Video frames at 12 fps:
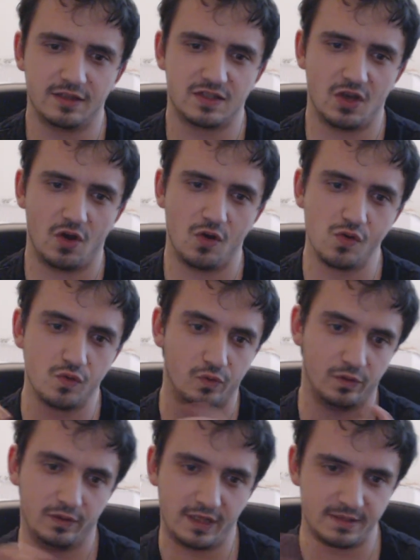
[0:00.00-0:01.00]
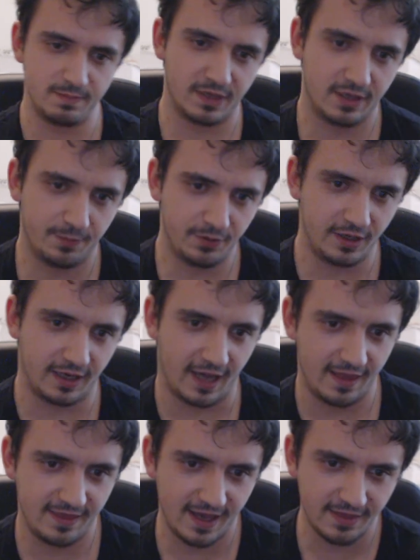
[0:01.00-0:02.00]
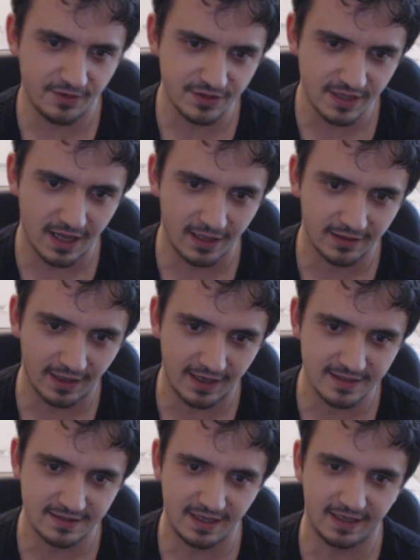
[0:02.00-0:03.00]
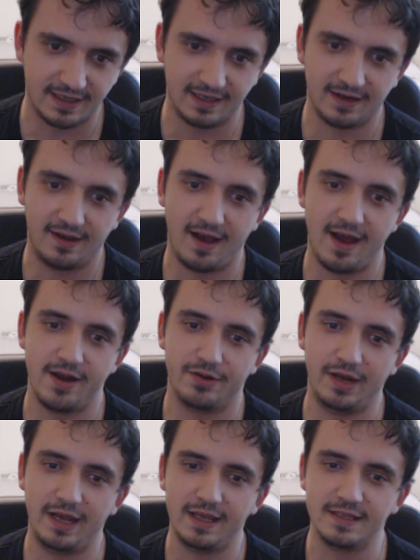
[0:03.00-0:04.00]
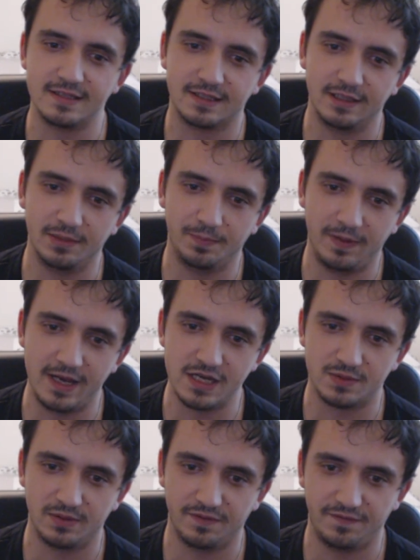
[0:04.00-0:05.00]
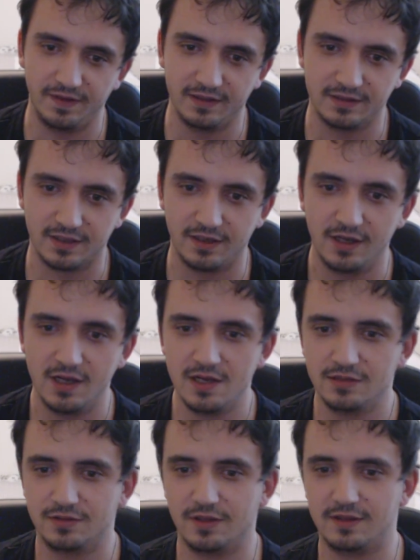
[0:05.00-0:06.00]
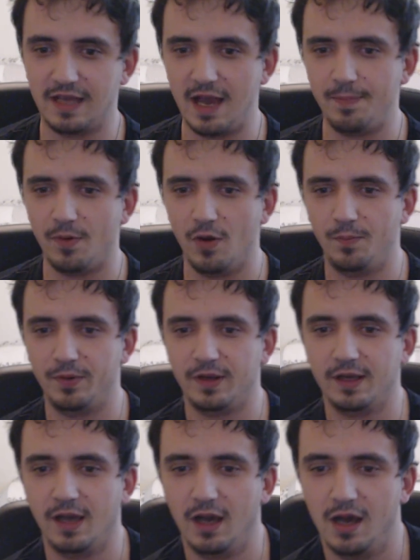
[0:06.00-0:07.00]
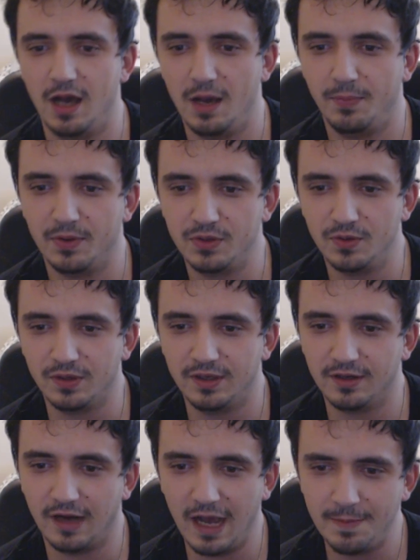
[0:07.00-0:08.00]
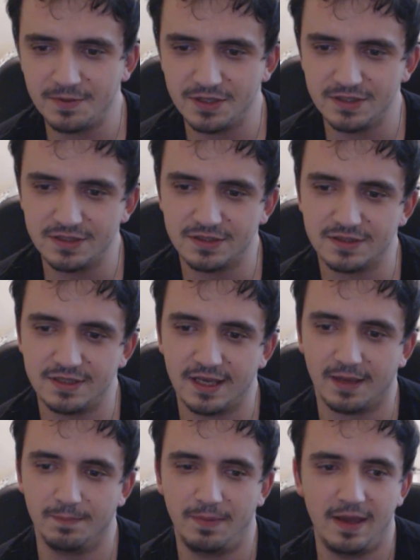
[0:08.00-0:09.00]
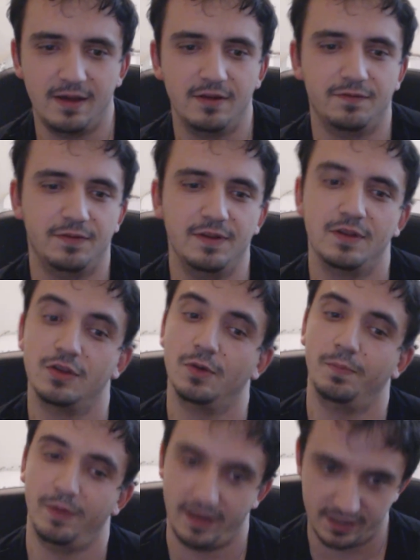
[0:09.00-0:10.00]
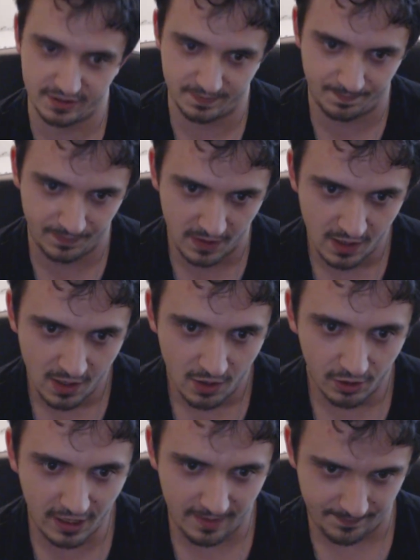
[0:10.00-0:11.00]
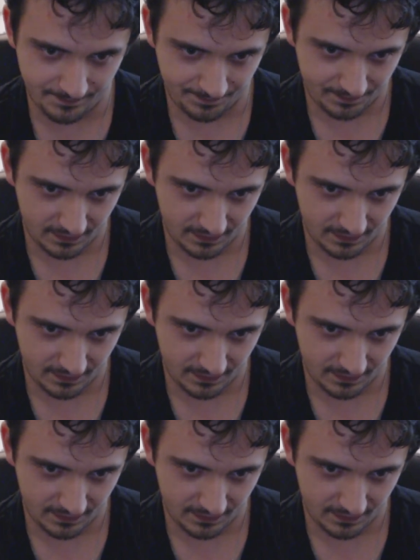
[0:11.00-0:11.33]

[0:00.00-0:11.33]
So let me keep reading. At the end result, as they get higher ratings, skilled players will filter to the top, opening up a new gear options to stay competitive with the new players. Okay.